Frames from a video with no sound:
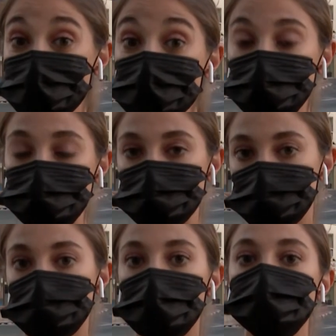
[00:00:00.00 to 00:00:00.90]
any
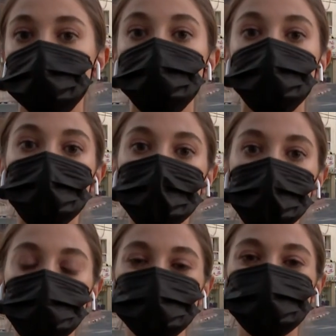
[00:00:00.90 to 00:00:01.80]
police presence,
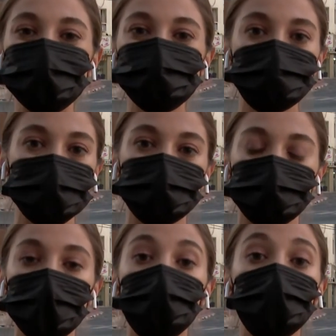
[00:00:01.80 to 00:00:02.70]
but it does appear
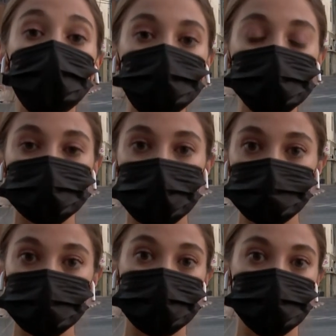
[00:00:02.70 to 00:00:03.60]
that they will be
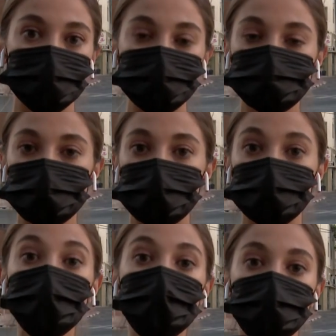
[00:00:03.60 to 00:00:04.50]
coming out later.
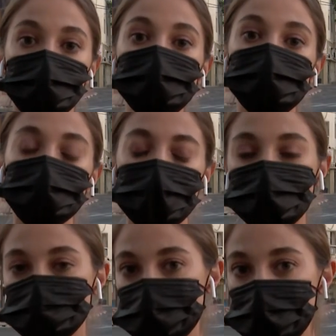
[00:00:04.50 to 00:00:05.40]
And the reason that
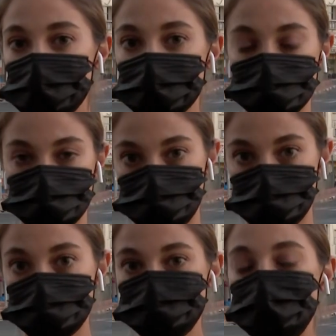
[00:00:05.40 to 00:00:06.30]
I say this is
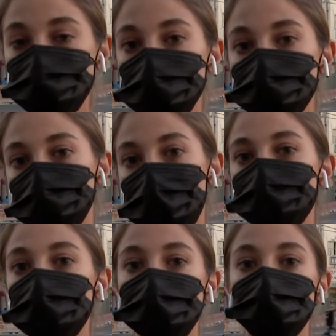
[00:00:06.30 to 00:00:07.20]
because as we were
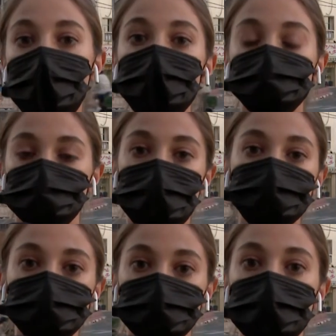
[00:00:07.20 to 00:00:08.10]
driving around, and you
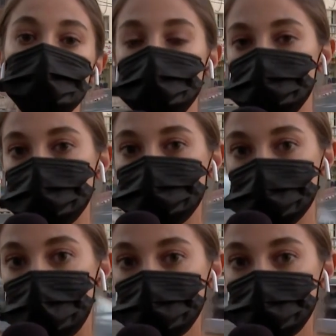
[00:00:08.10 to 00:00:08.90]
have to remember with such an